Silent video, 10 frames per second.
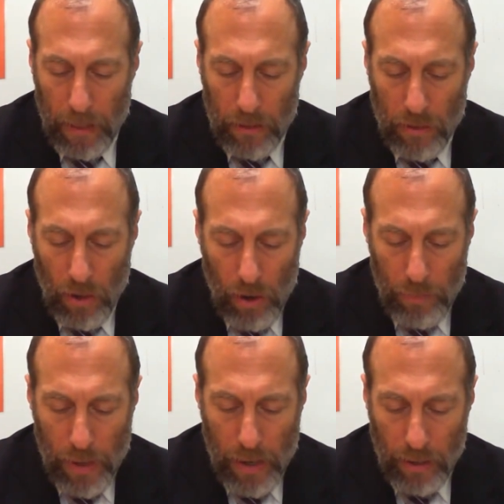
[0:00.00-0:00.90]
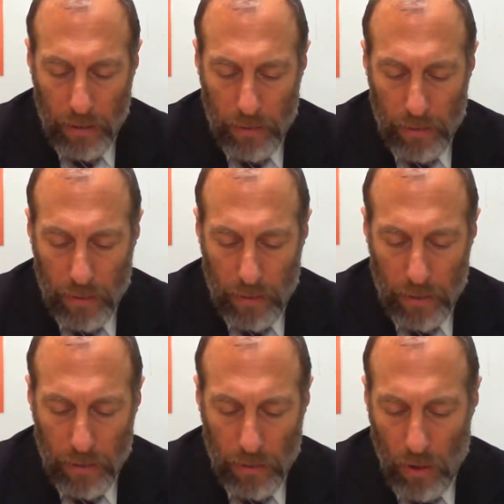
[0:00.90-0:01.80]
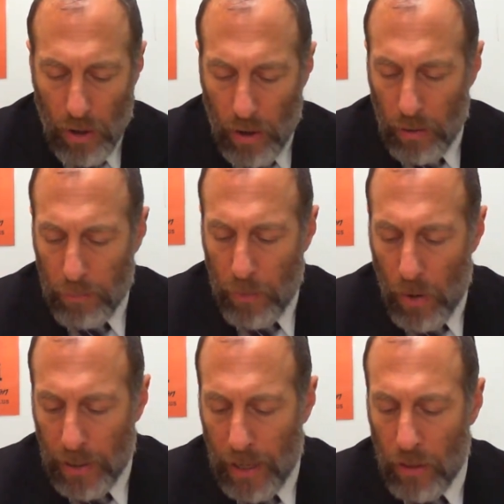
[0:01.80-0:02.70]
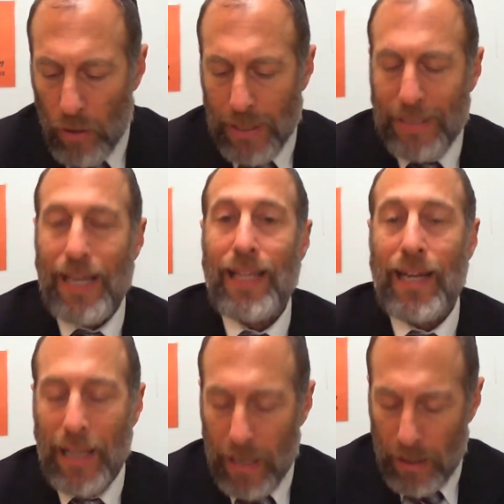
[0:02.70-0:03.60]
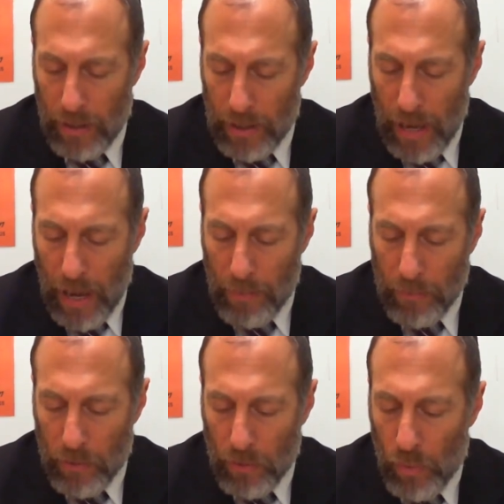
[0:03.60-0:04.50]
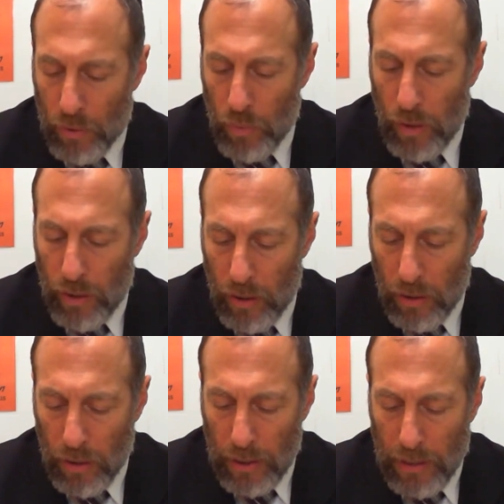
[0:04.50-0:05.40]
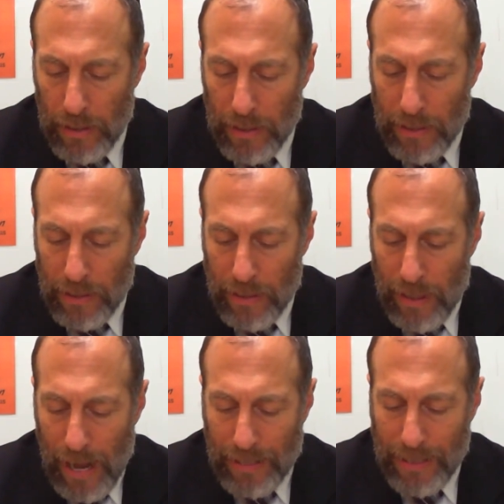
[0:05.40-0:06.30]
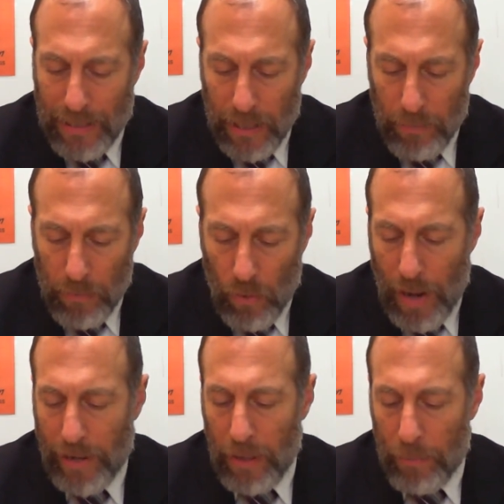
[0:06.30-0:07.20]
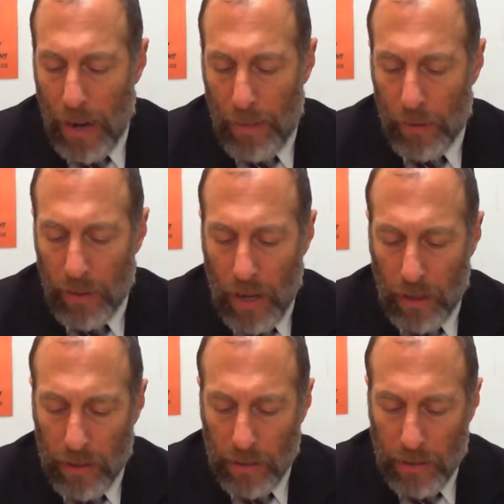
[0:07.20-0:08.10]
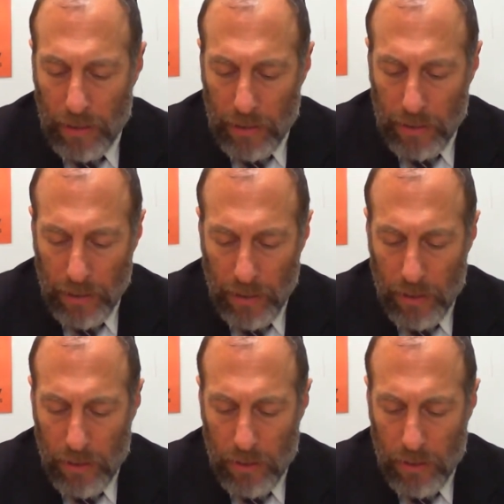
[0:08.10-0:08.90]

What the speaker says: The Amrei Lo Boaleh, those that say that he was with her. How did Timna? Why did he embalm her then? In